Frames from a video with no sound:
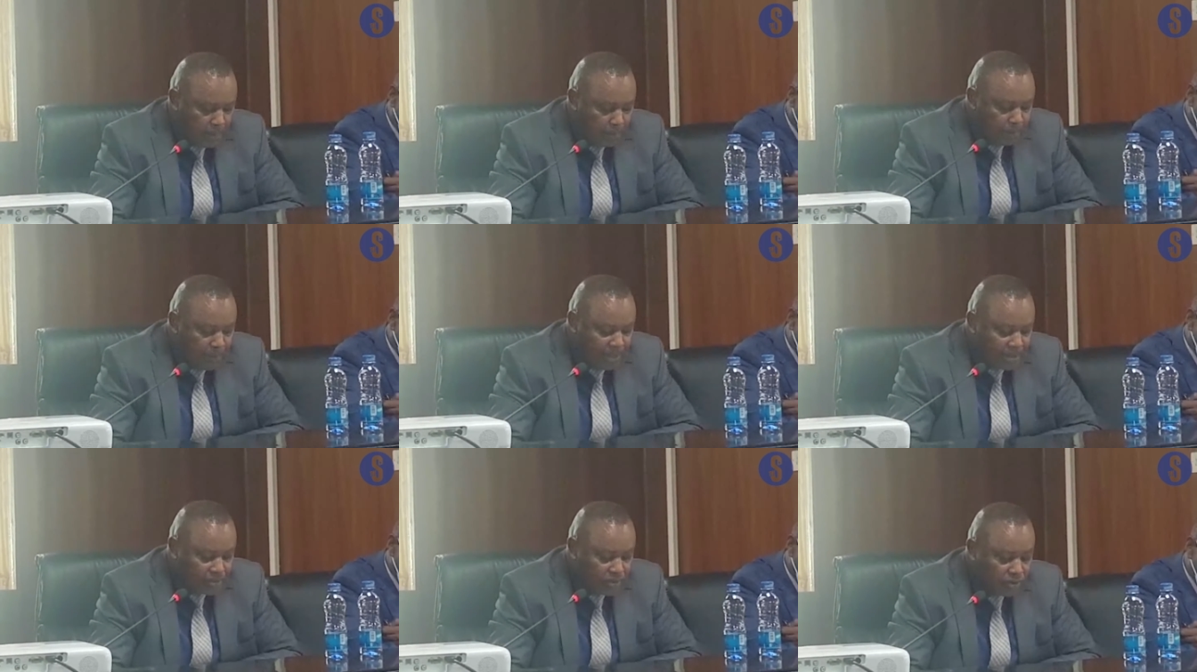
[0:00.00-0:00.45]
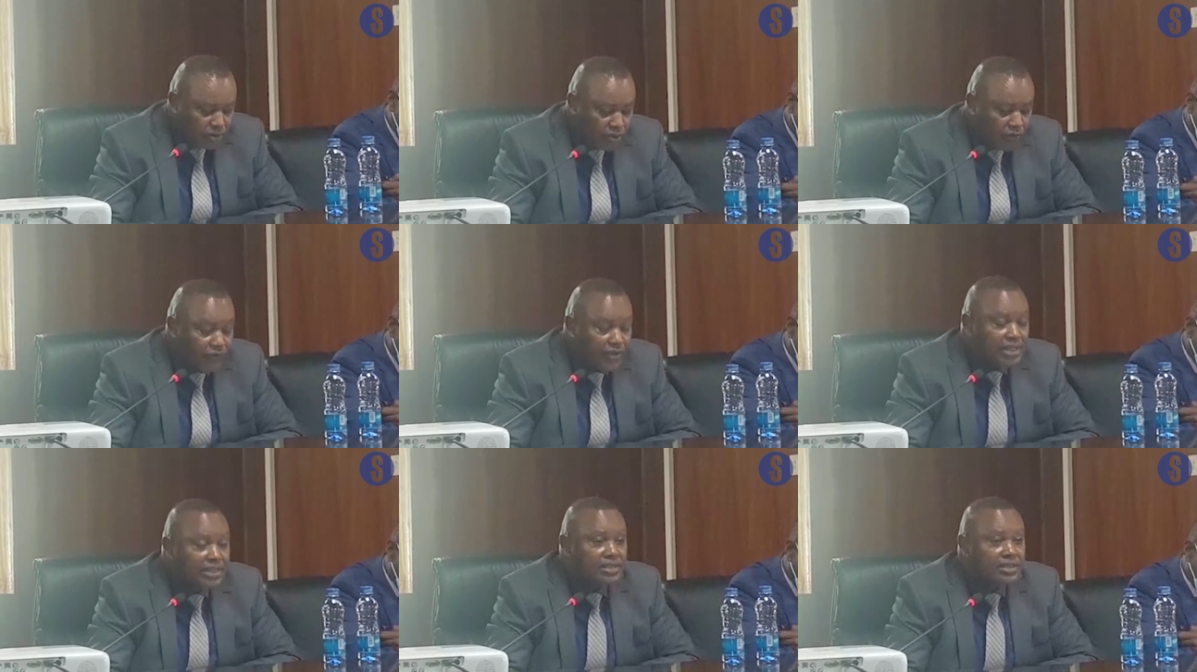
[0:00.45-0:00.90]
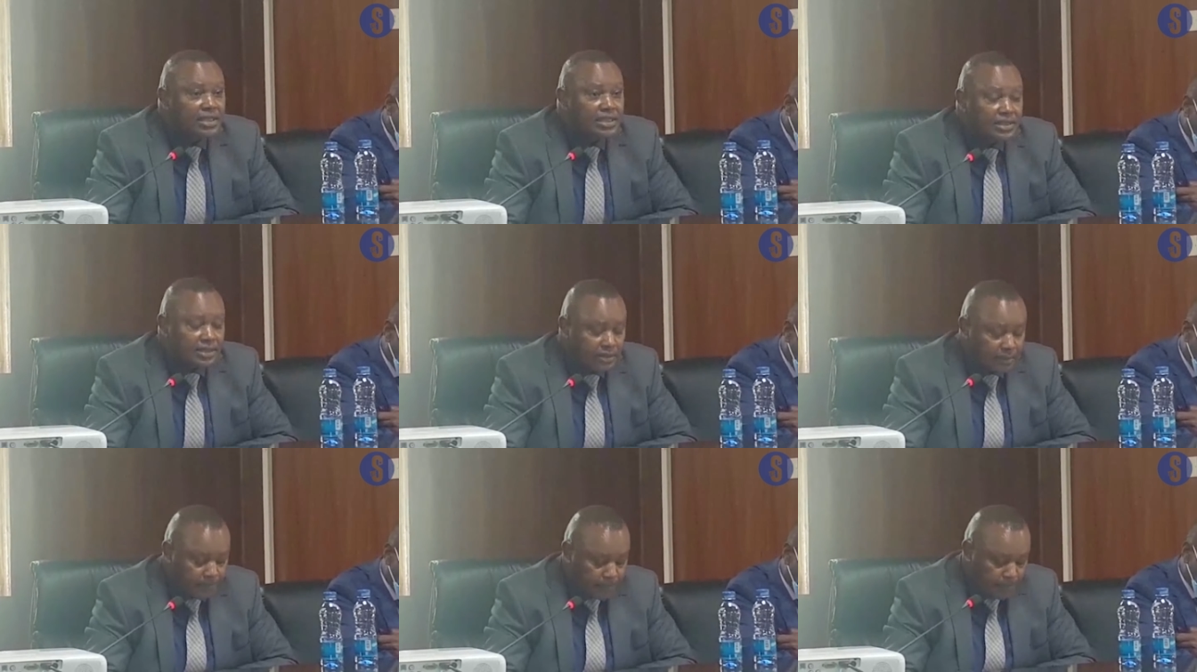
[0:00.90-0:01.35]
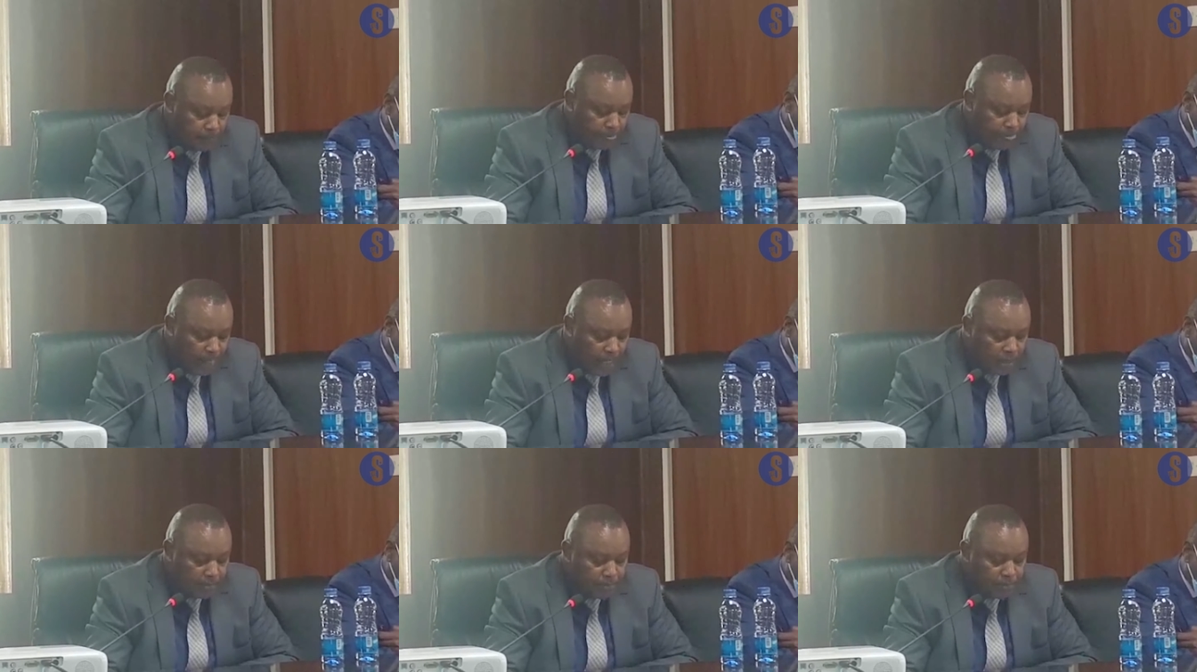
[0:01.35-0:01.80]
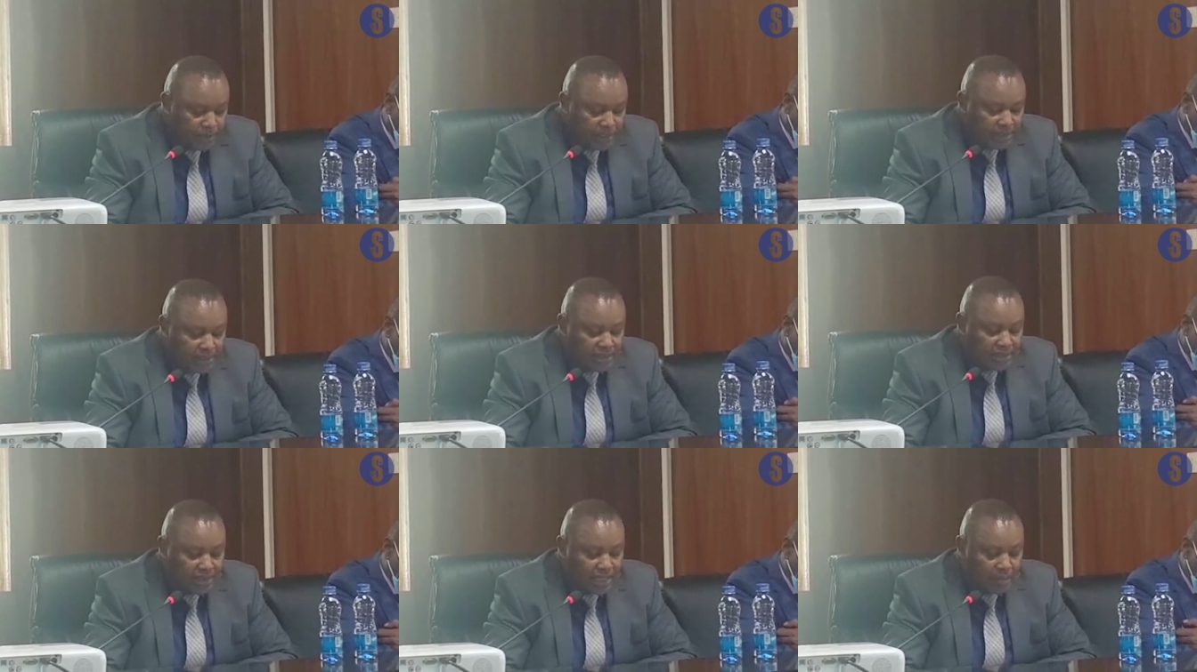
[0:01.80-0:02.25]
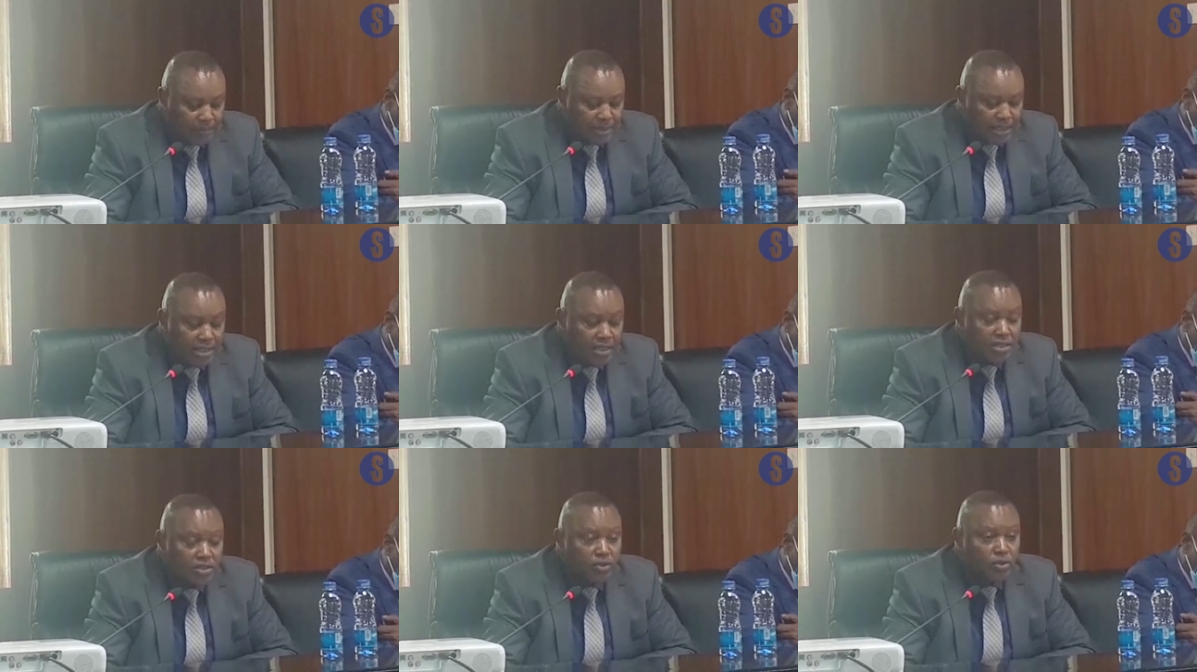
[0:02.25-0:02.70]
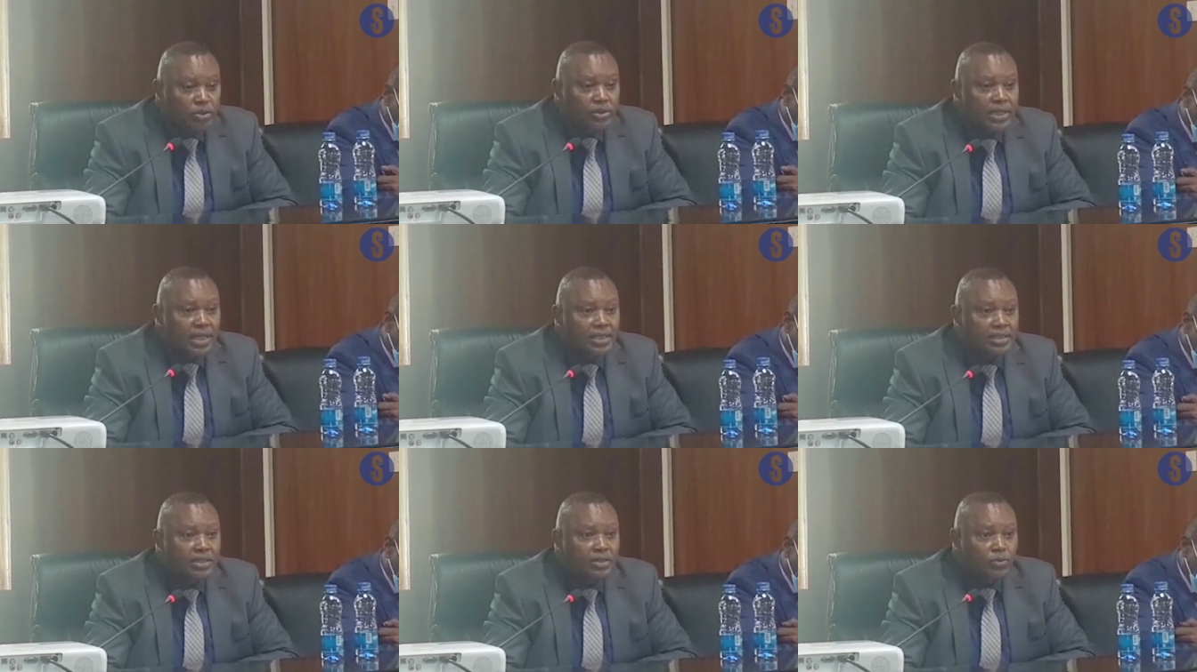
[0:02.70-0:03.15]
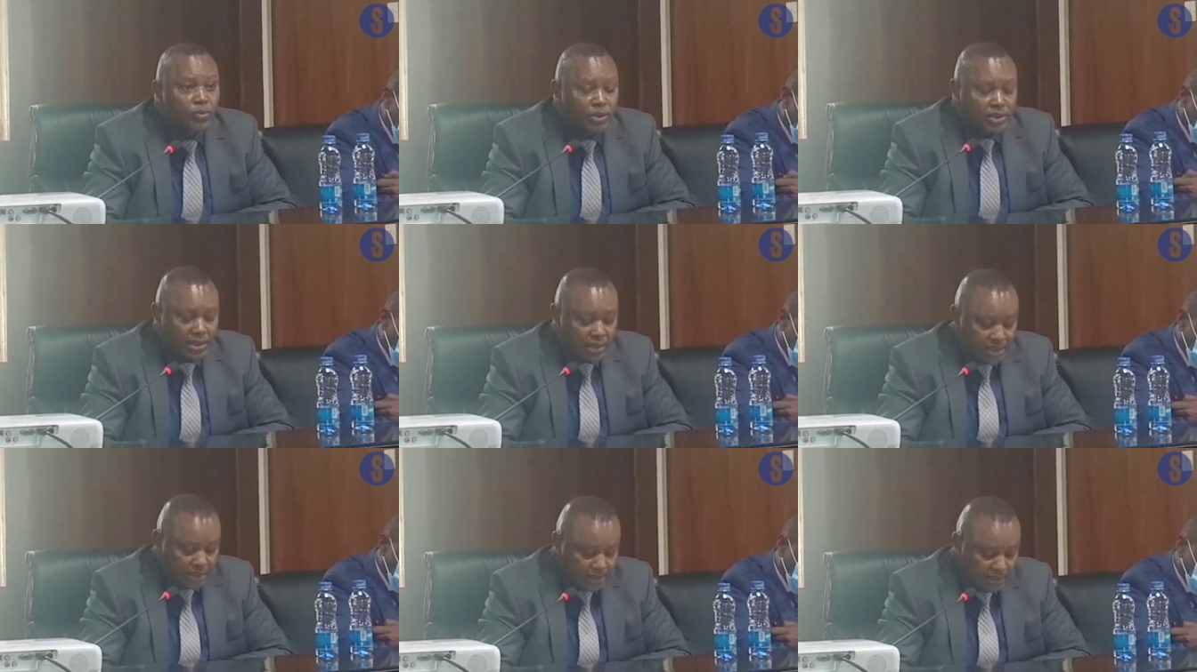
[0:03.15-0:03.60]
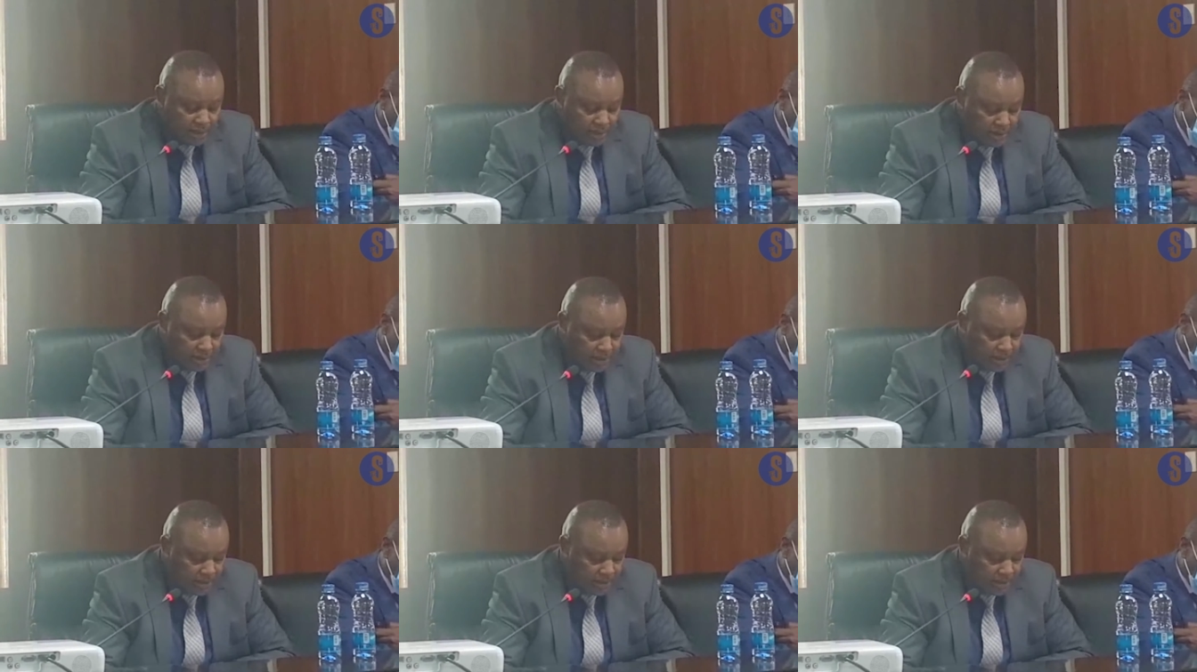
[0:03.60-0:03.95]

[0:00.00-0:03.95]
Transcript: Persons of interest, British Army soldiers witnesses.